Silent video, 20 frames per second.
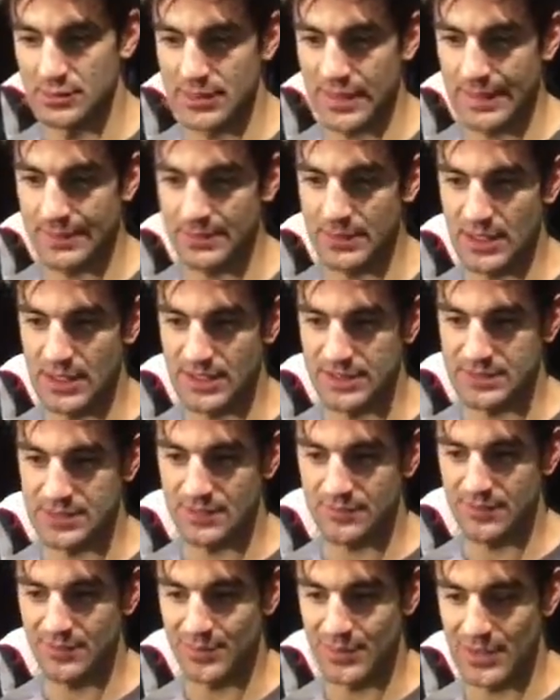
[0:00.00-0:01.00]
their top guys,
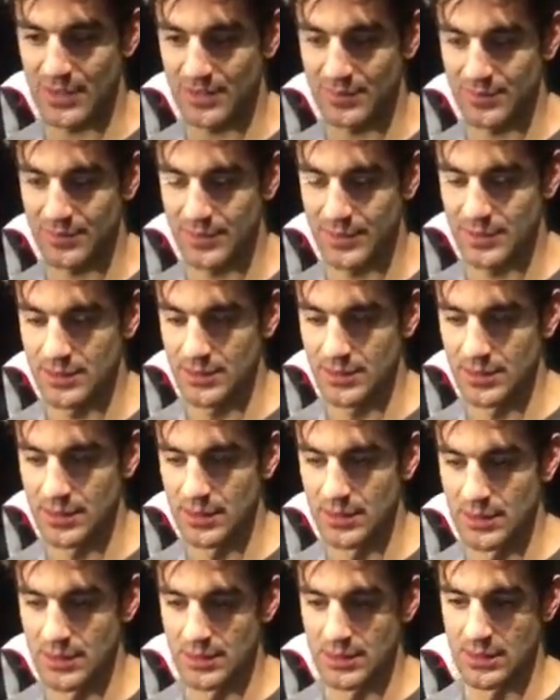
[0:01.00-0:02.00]
off the power play.
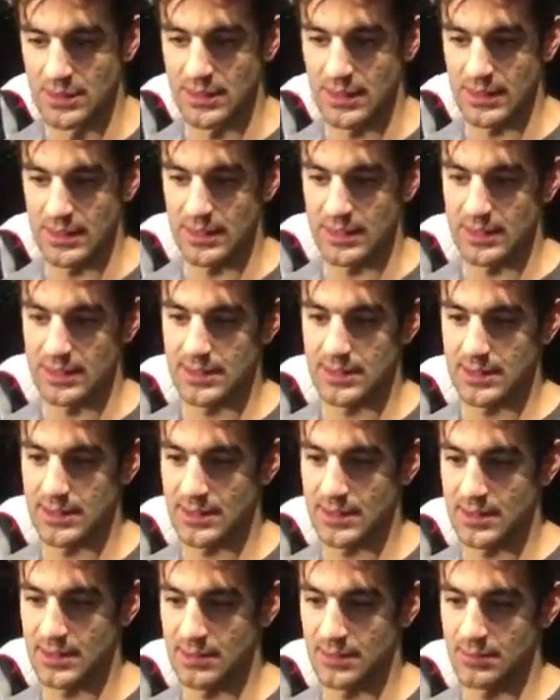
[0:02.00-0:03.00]
And
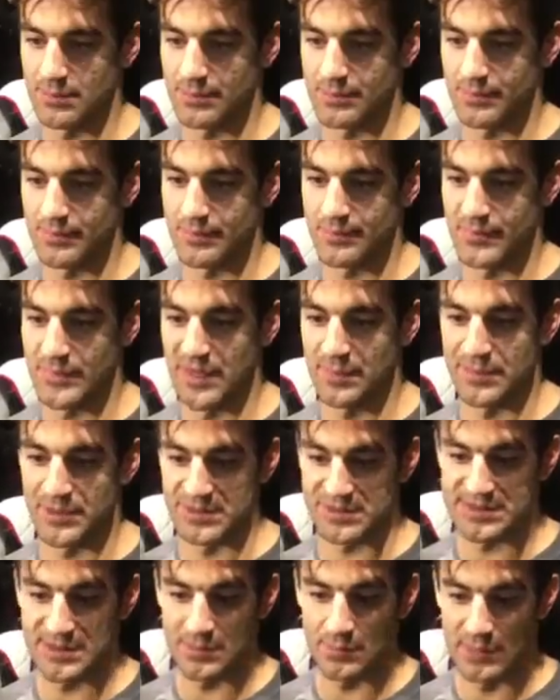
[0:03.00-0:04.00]
that
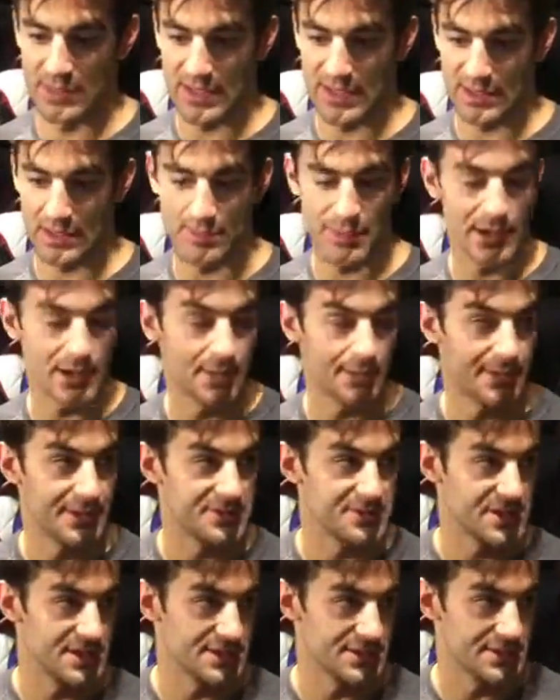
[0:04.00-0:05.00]
being said, we had our power play
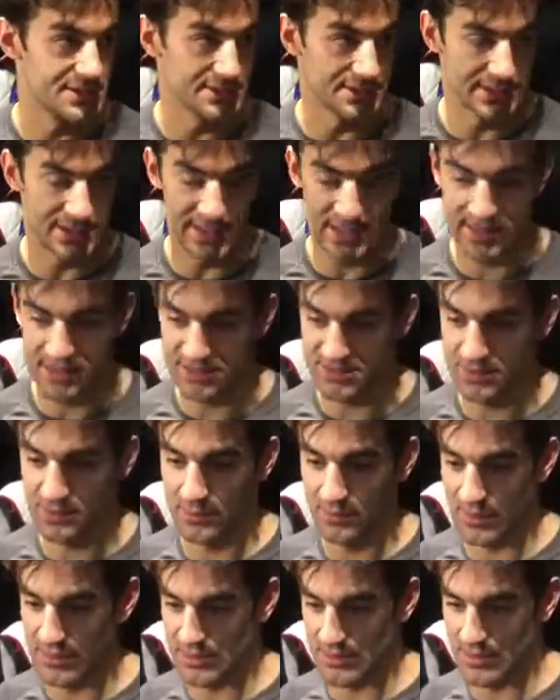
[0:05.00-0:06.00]
chances, and that has to be
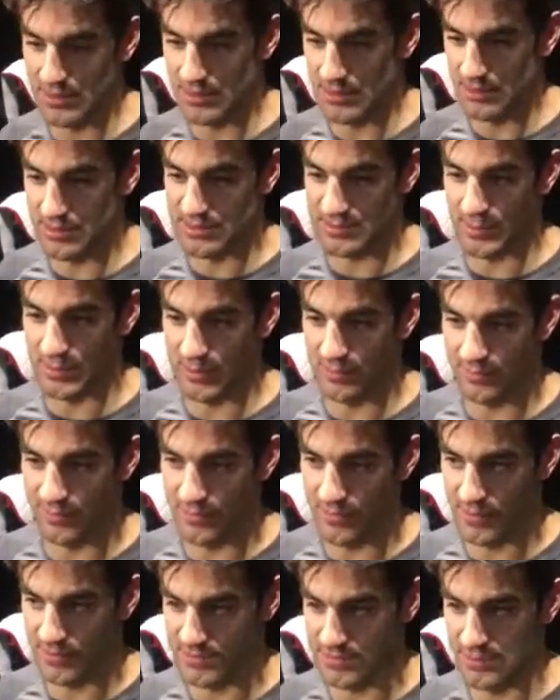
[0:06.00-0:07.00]
much better as well
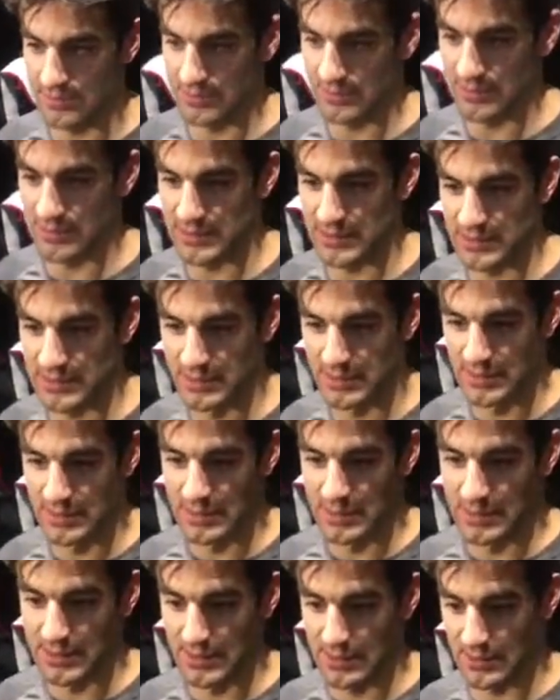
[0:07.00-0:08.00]
for us to,
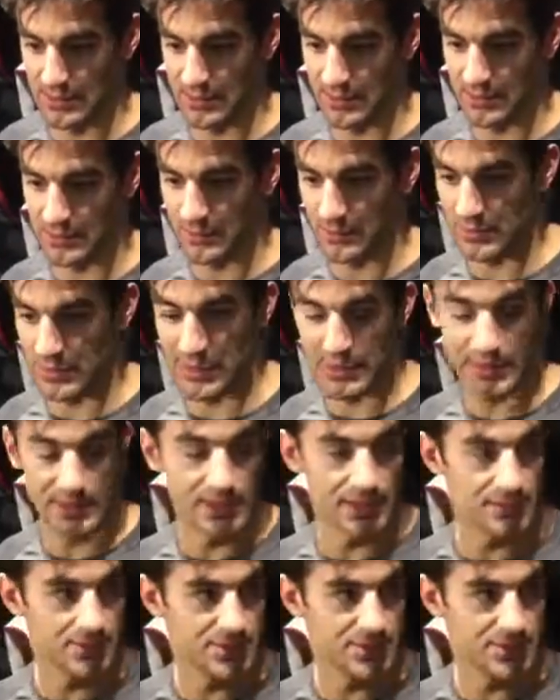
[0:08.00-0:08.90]
you know, win hockey